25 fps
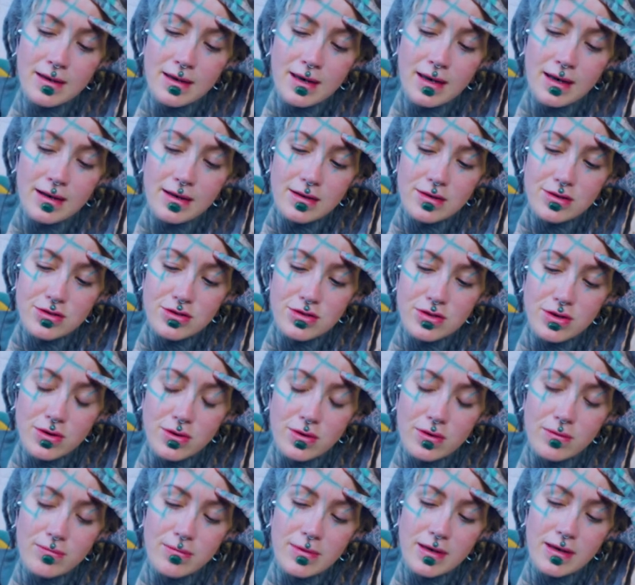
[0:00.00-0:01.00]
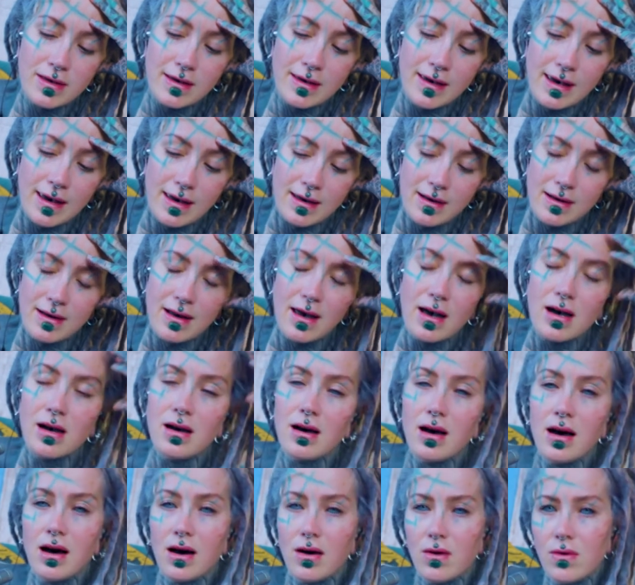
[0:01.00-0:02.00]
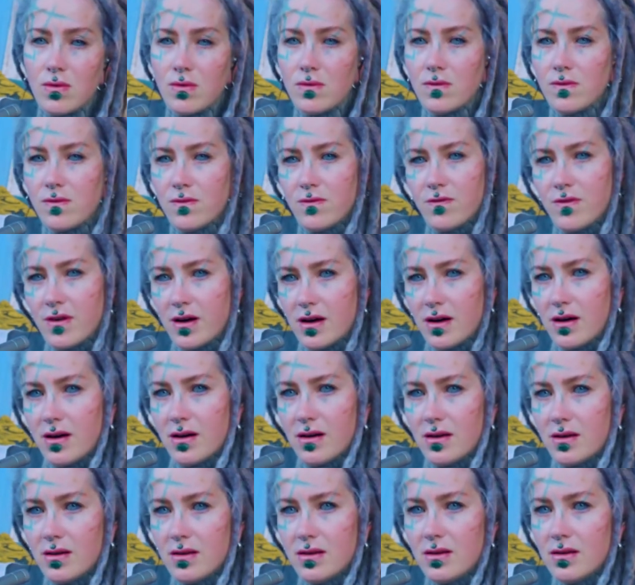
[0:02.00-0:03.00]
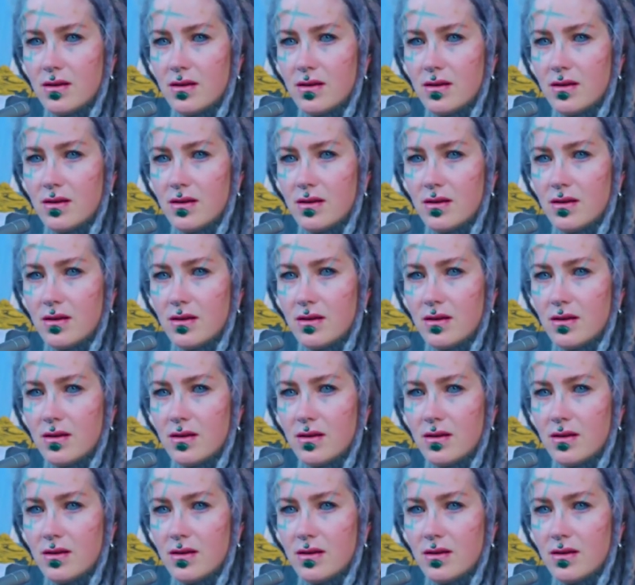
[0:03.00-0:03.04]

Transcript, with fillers: And it showed me again how far